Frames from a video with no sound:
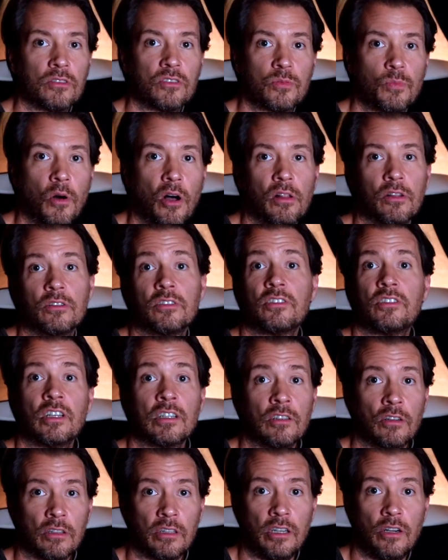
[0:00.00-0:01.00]
and smaller
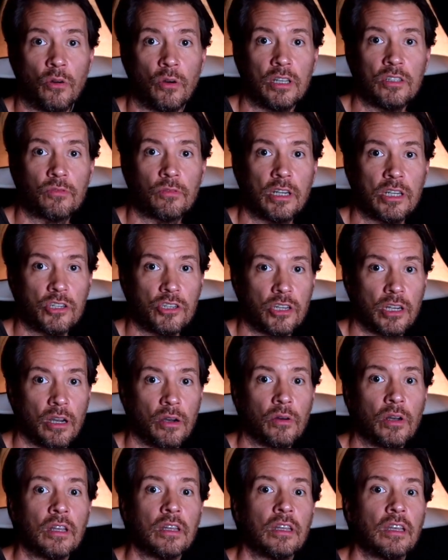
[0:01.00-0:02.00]
signal-to-noise
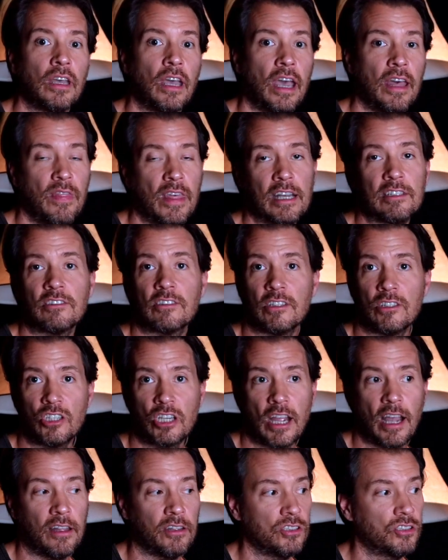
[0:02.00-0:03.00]
ratio, and that's the
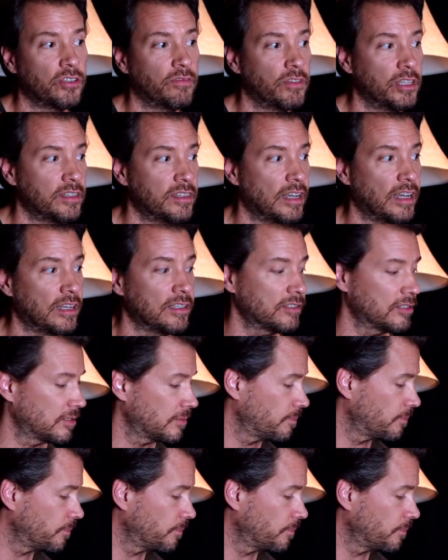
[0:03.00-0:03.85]
challenge of the test.